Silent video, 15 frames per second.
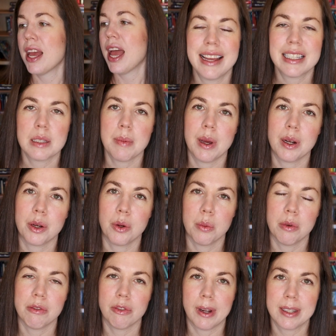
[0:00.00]
It's about a
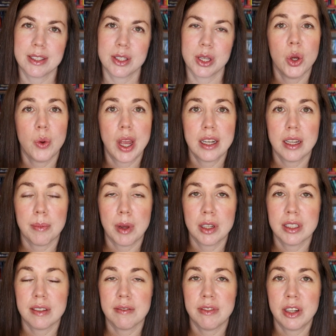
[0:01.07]
group of friends who end up
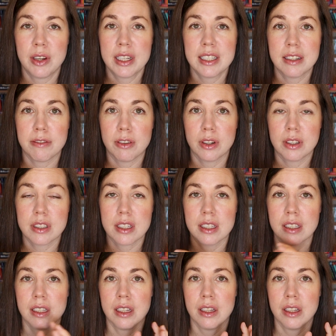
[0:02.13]
on very different